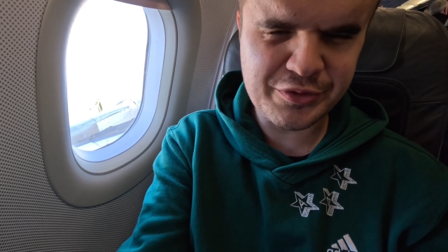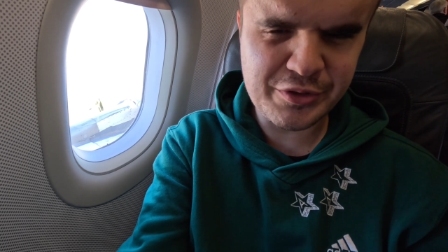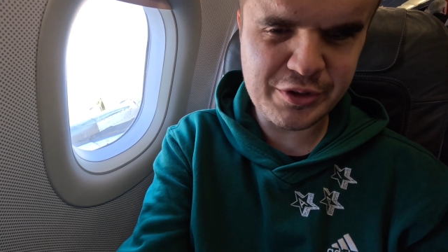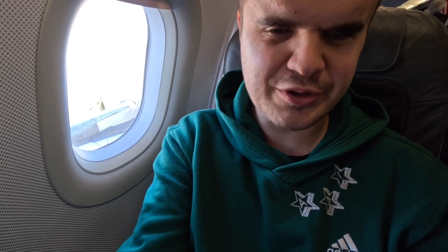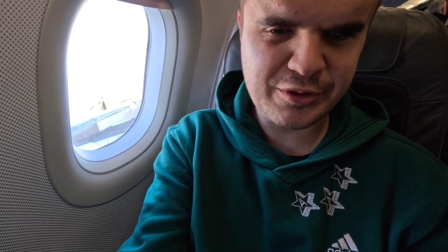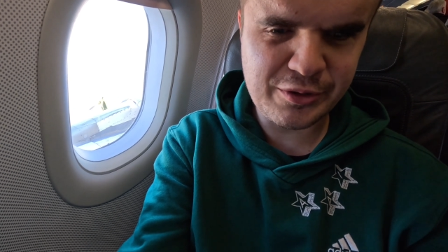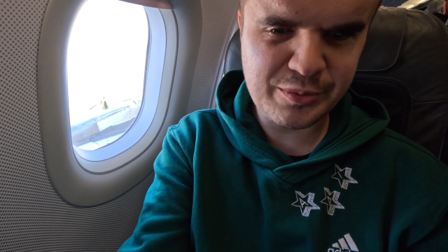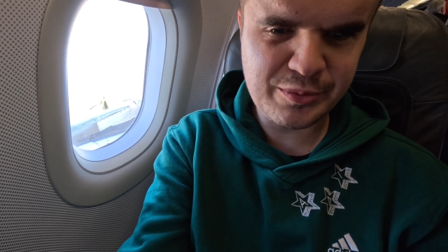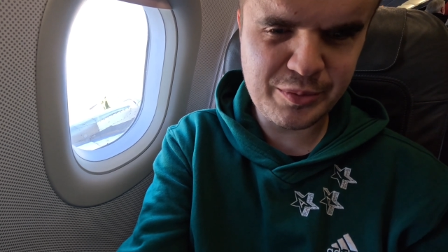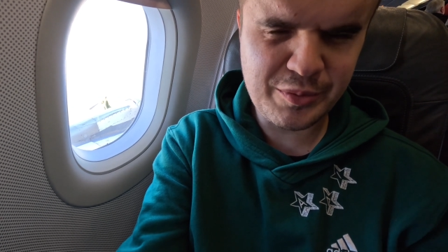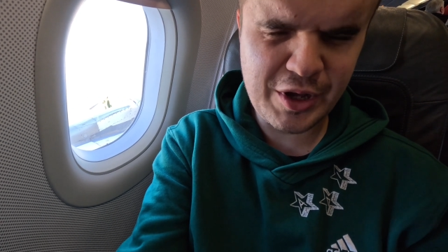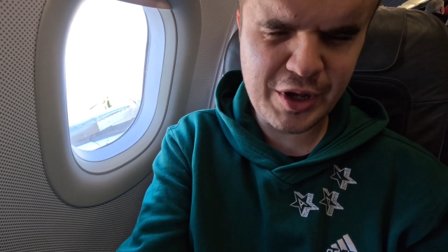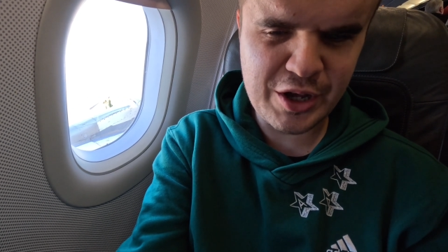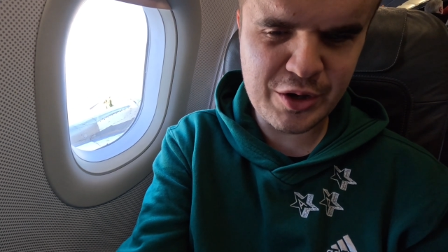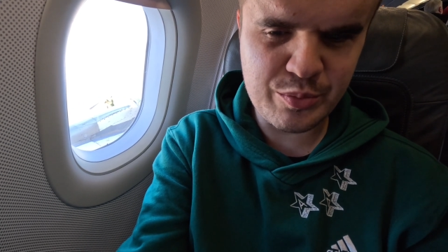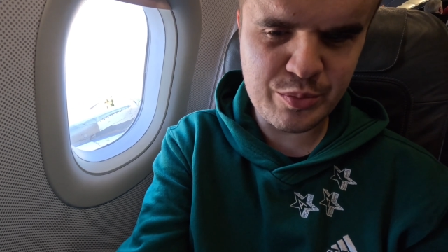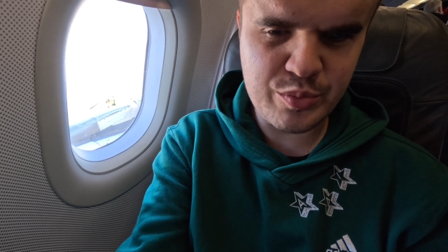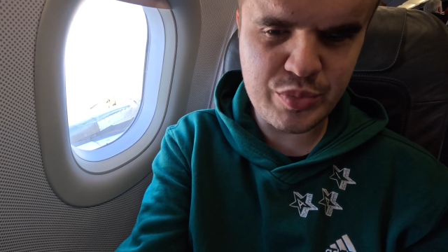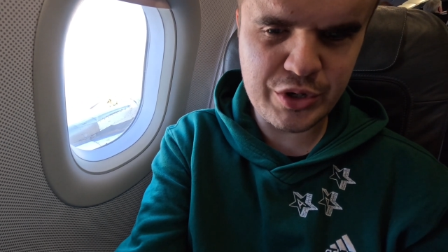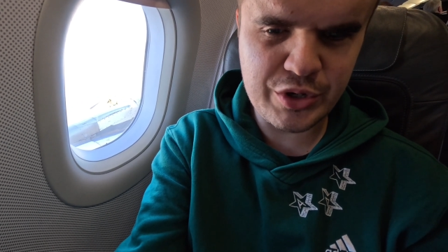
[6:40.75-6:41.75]
film
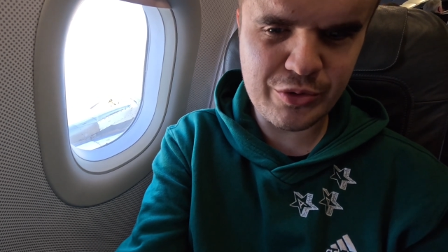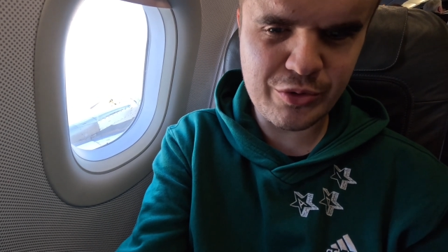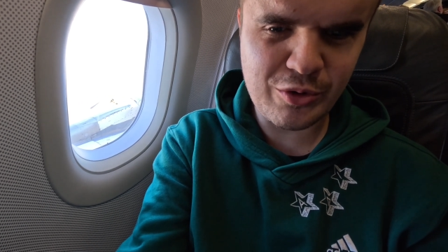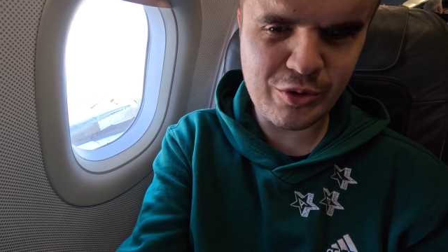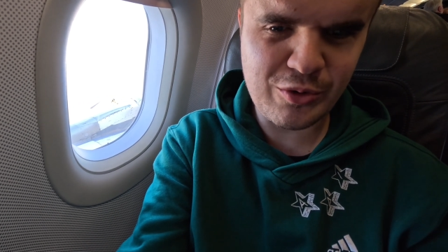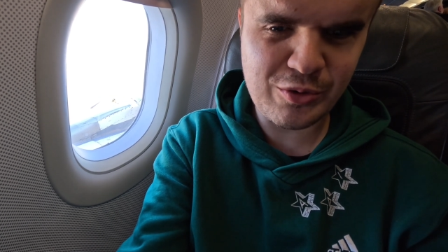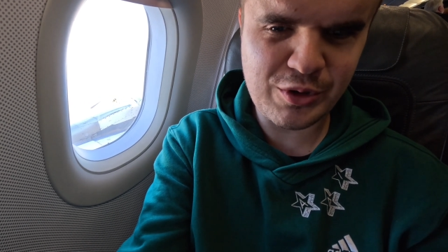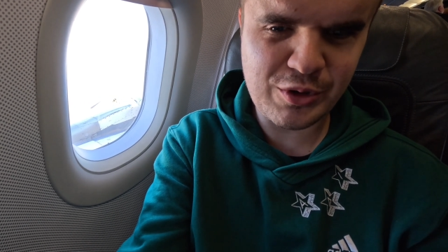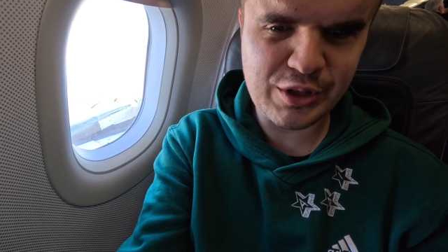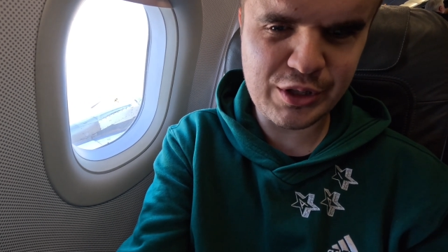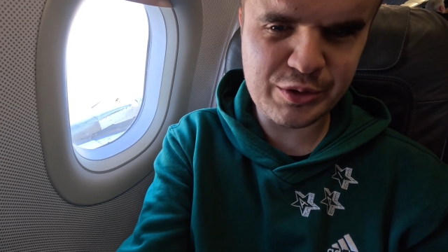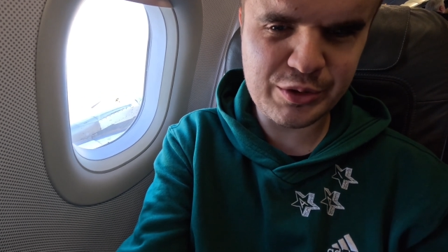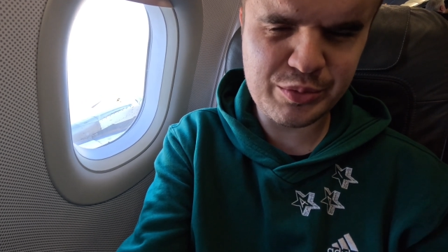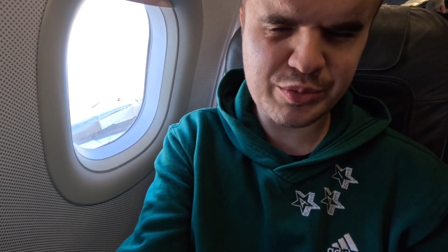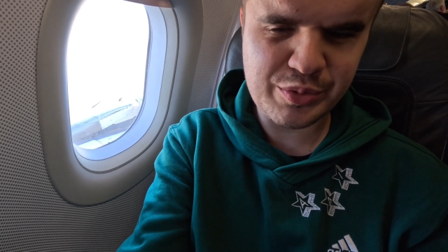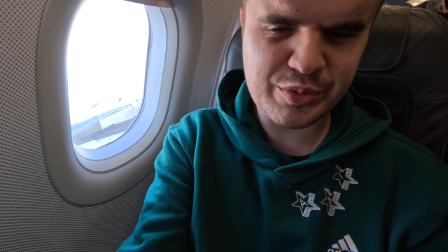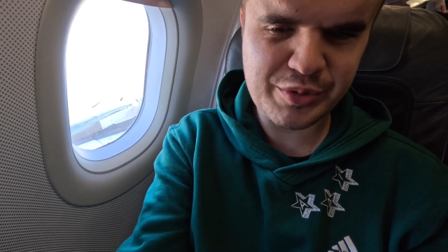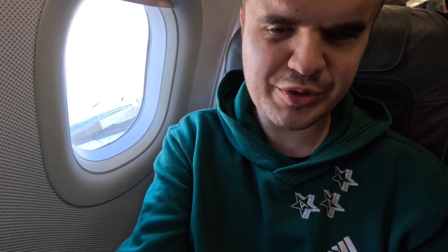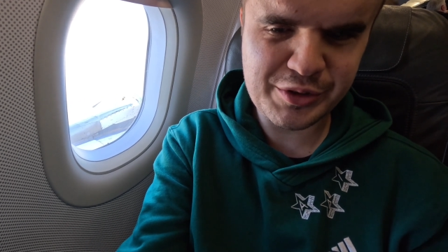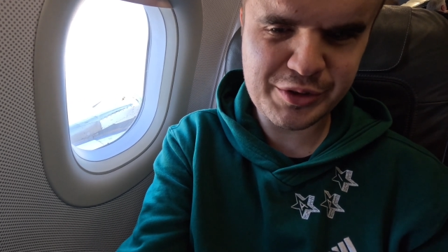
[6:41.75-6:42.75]
a B-roll
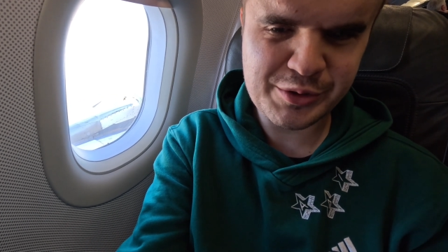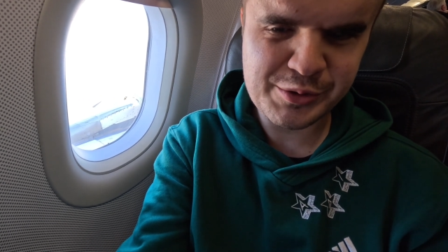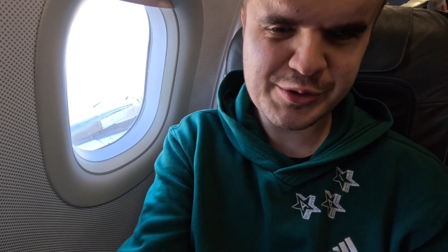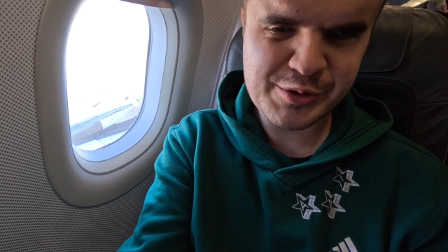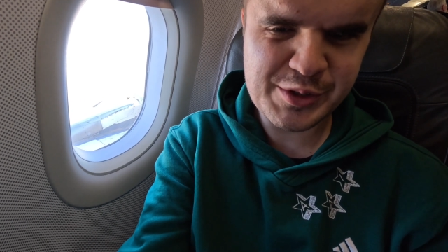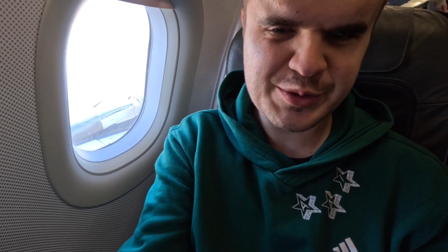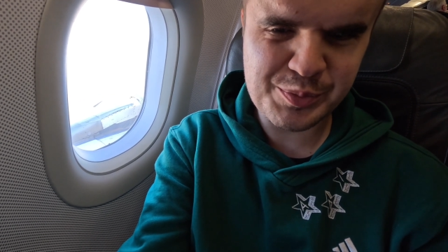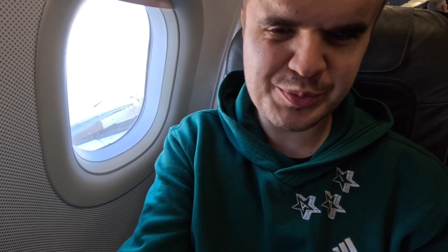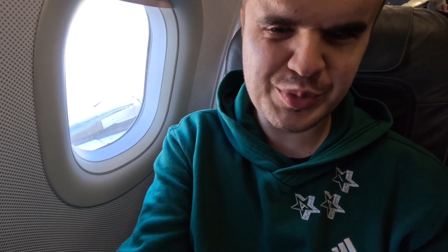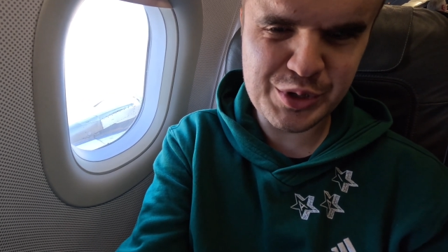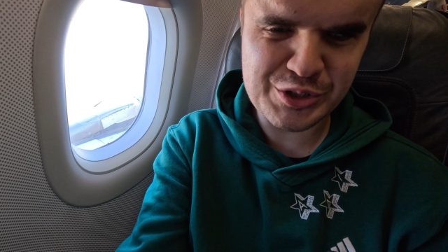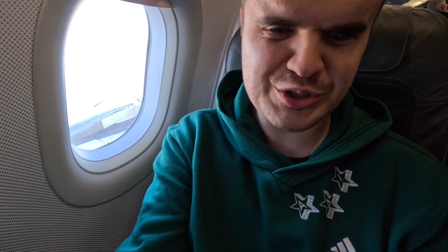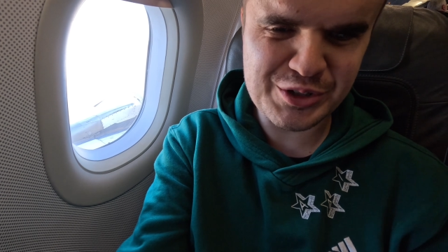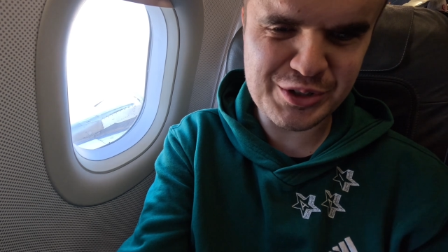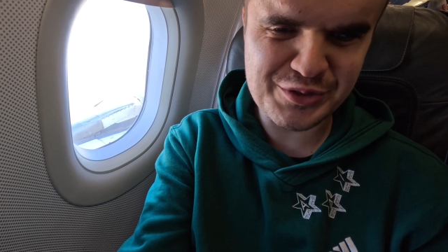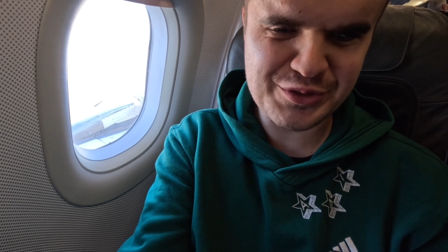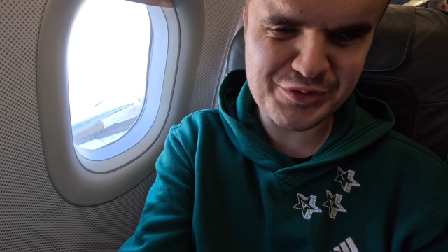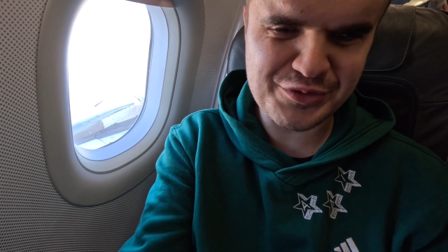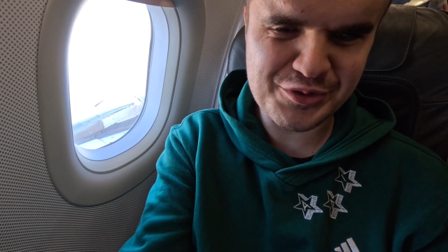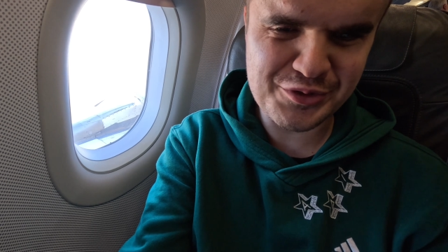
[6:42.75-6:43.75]
clip
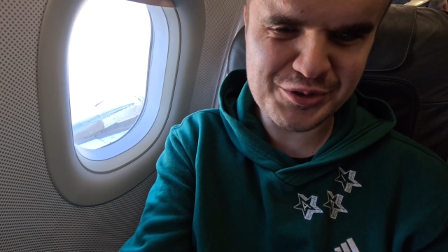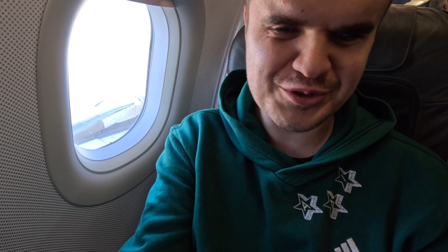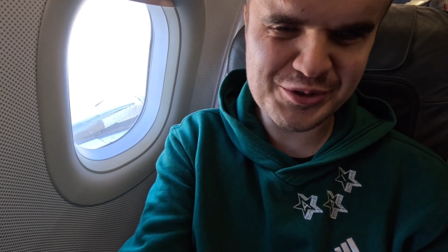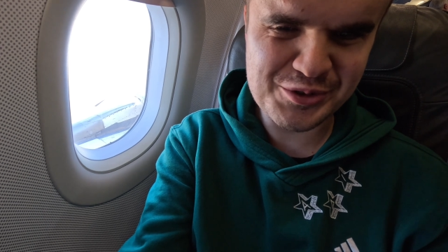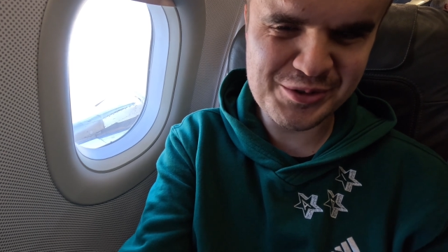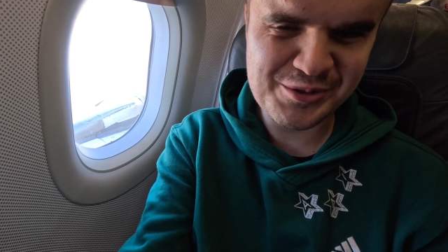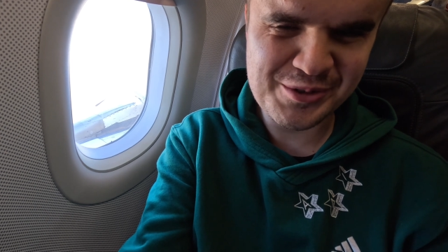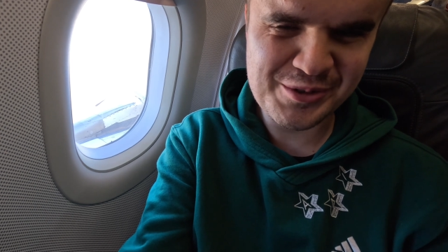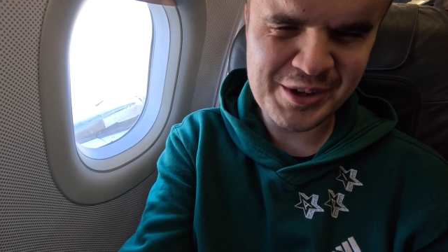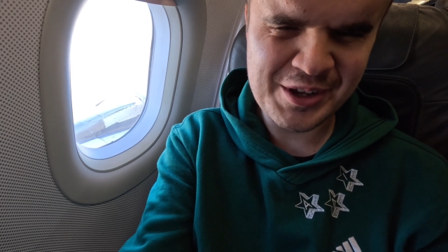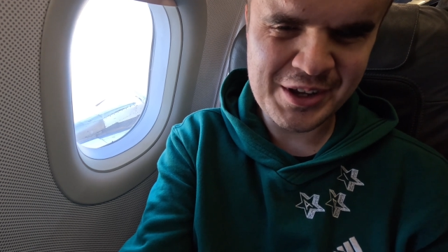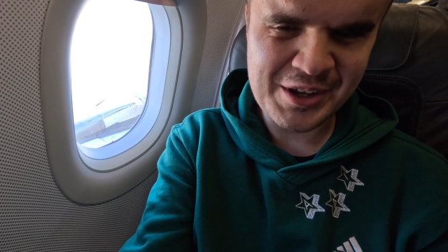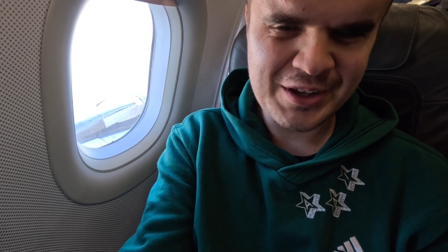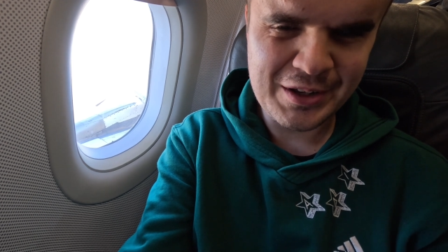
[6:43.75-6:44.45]
especially for you.